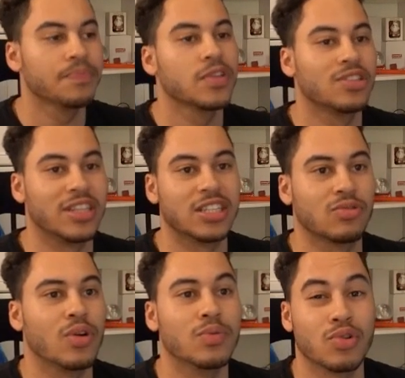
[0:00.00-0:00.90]
So this
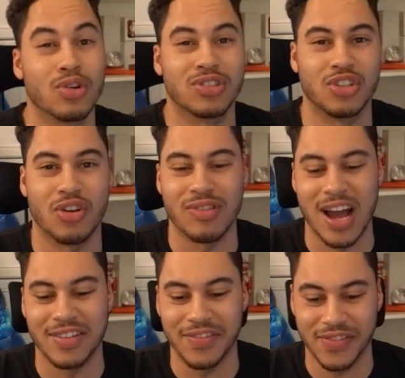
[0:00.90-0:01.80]
squad will cost you
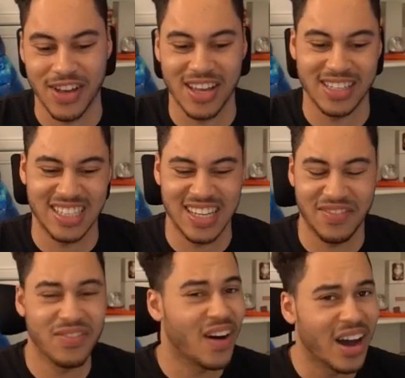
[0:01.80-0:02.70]
around
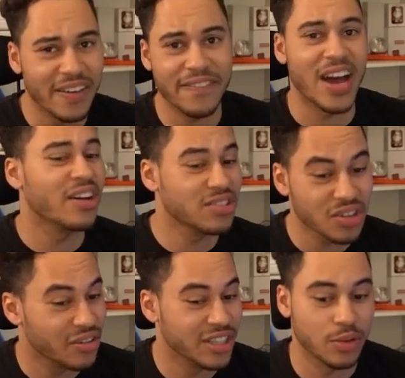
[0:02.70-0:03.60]
35,000
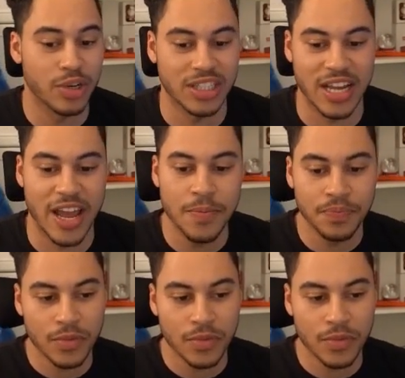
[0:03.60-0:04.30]
coins, I want to say.